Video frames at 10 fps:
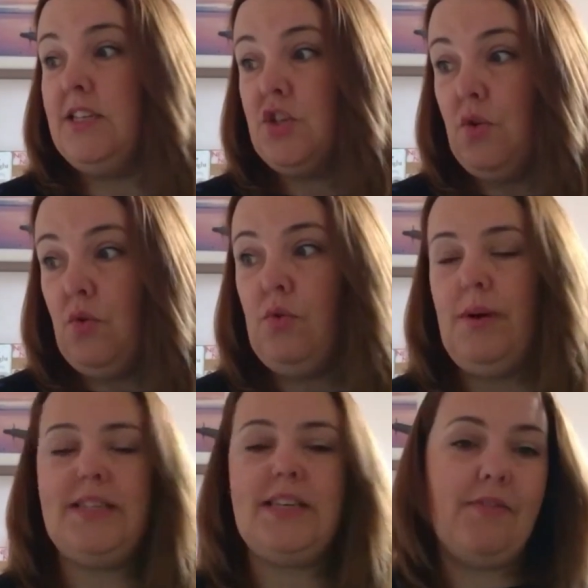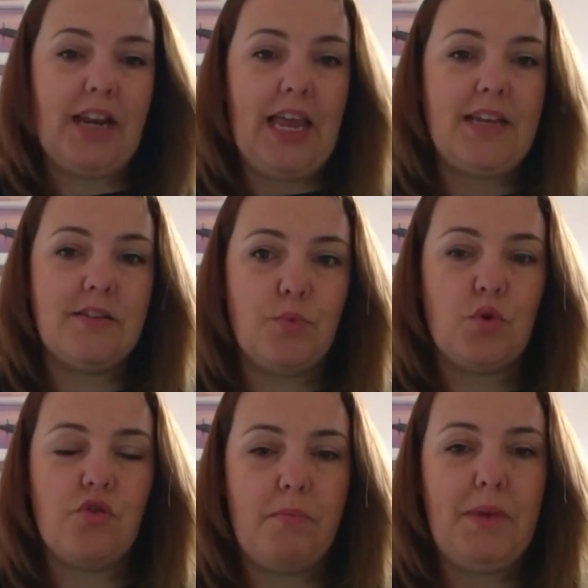to always have a glass of
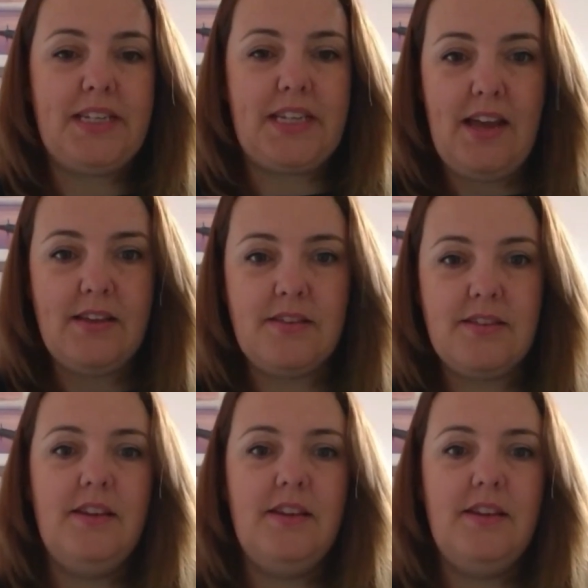water on my desk.